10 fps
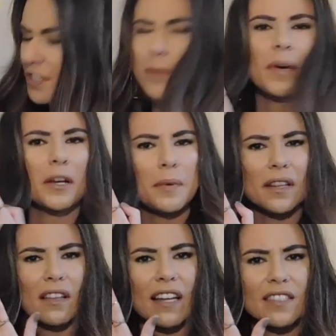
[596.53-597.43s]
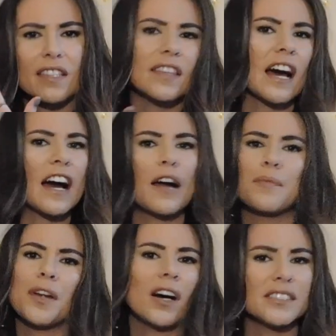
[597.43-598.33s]
It might have been less than that.
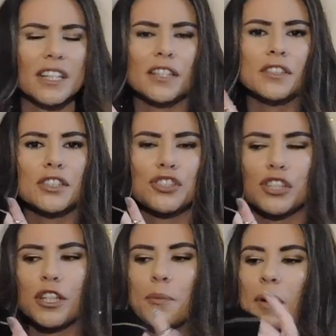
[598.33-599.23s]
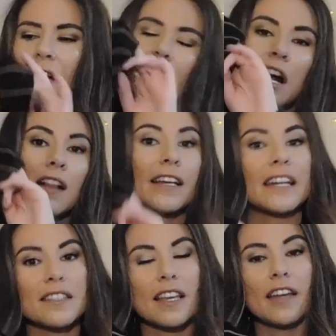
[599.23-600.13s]
I'm not entirely sure, but like
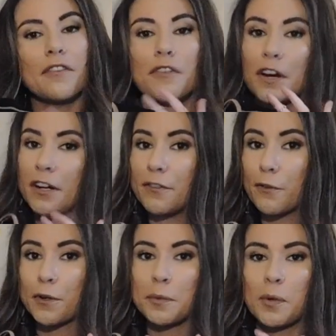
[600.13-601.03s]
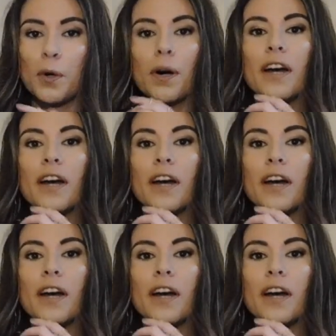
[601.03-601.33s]
I said, very affordable.